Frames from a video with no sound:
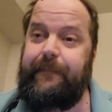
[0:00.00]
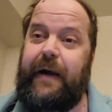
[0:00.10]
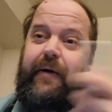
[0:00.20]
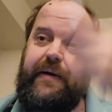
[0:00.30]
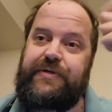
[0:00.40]

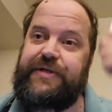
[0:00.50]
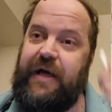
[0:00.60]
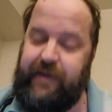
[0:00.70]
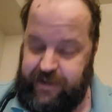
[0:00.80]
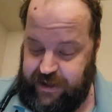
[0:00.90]
barrier is
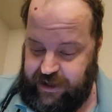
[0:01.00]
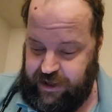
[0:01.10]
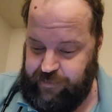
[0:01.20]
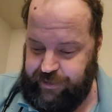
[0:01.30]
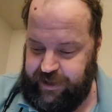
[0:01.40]
not
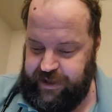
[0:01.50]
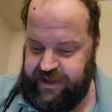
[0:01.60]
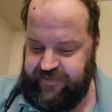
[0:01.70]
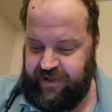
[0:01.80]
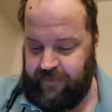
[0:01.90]
completely
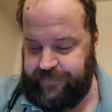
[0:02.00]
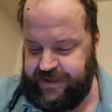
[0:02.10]
developed.